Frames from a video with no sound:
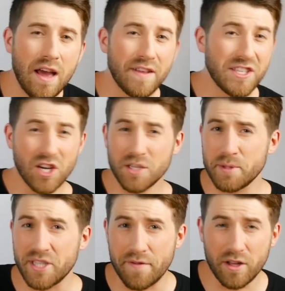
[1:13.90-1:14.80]
This song
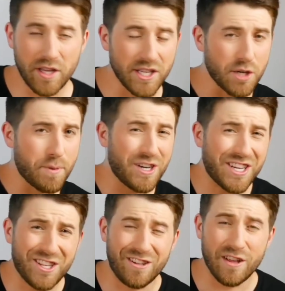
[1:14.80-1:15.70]
specifically is a
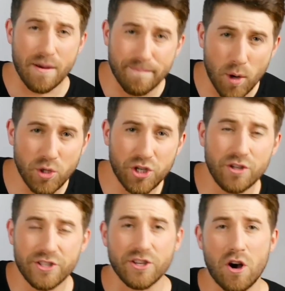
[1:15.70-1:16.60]
particularly emotional
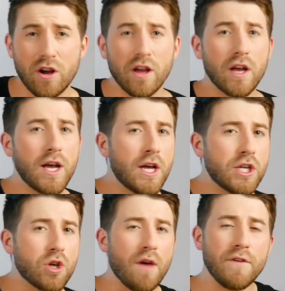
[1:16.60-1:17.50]
song,
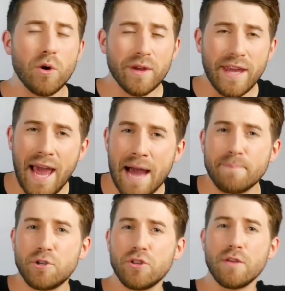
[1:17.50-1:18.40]
so if you don't
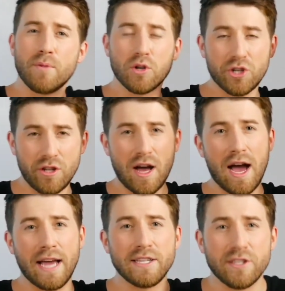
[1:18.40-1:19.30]
capture the emotional
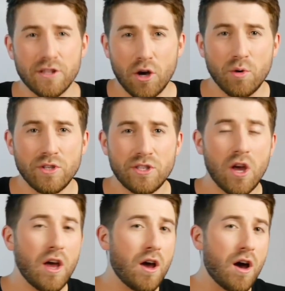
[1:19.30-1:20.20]
highs and lows
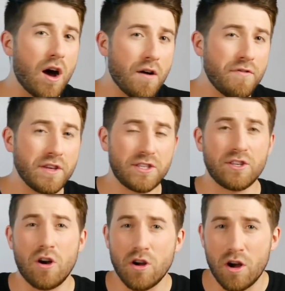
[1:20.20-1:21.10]
of this
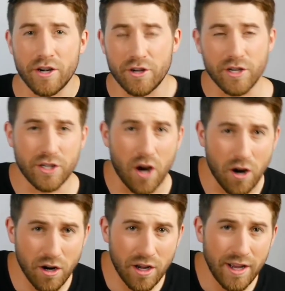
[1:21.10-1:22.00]
song on your
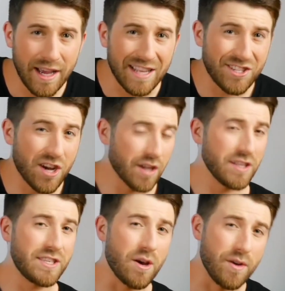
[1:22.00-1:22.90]
guitar, it's not going to
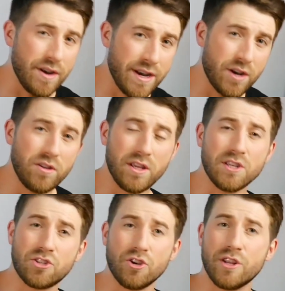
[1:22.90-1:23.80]
sound nearly as
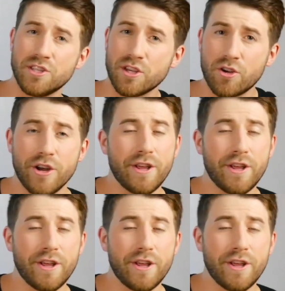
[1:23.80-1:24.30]
good as it could.